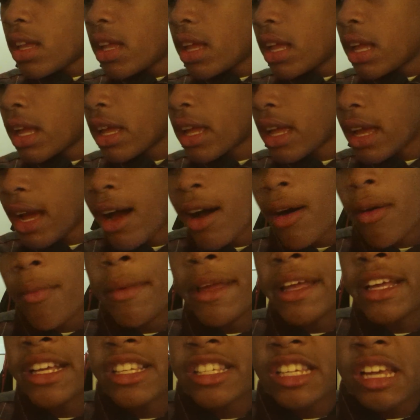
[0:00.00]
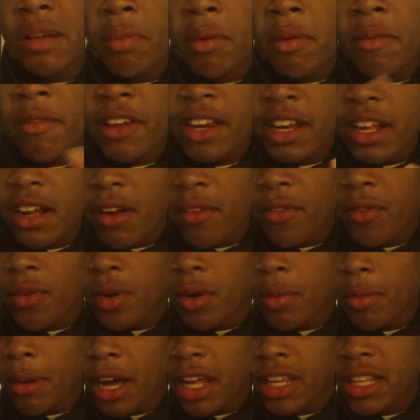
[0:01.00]
like, I'll make a separate video if you
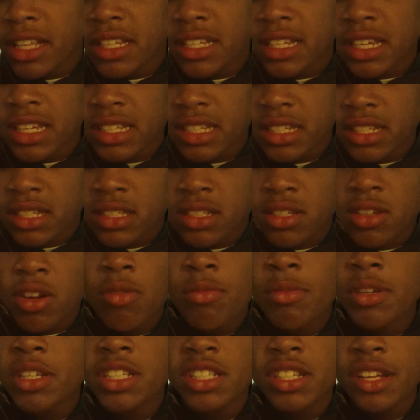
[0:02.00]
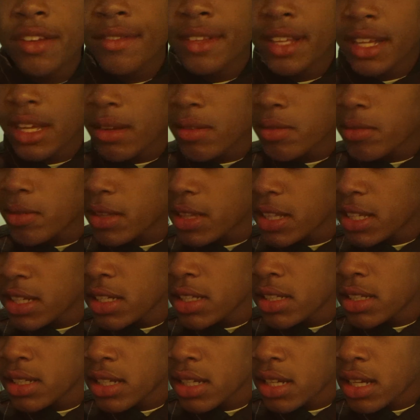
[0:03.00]
wanna buy this because there's so much stuff that comes with
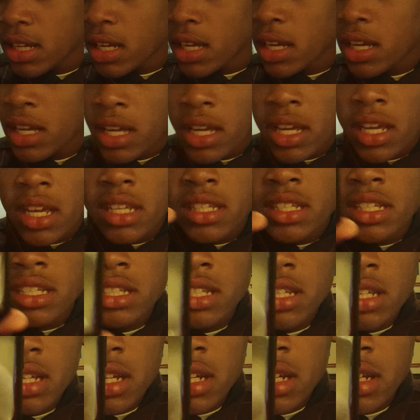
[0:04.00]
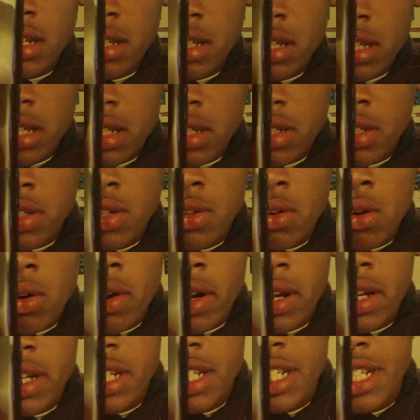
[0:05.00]
this. Is this a
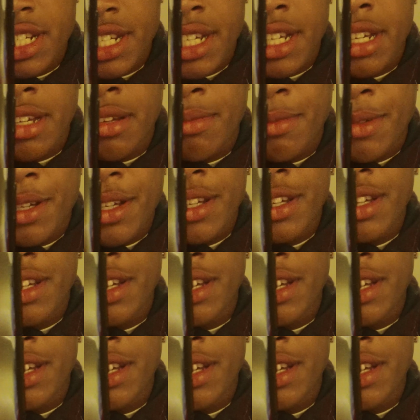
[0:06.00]
Joy gym?